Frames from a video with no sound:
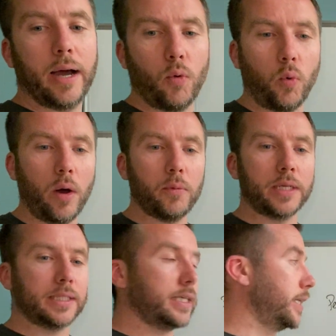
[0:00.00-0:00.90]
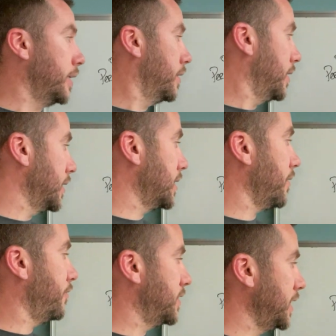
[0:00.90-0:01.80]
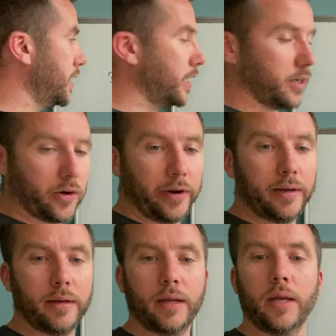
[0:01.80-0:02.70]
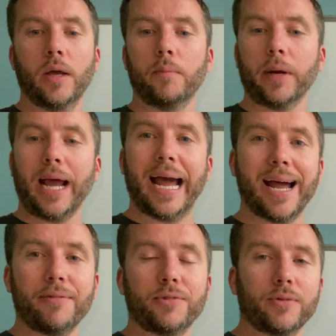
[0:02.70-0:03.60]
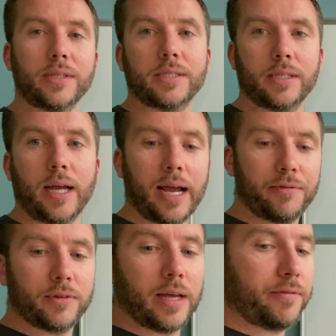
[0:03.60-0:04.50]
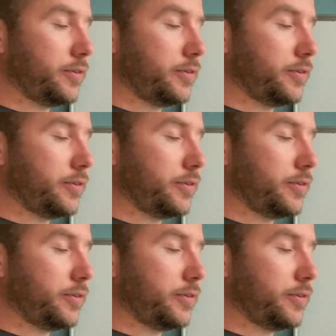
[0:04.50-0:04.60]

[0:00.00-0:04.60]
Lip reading: what we see is that fatigue occurring, but after that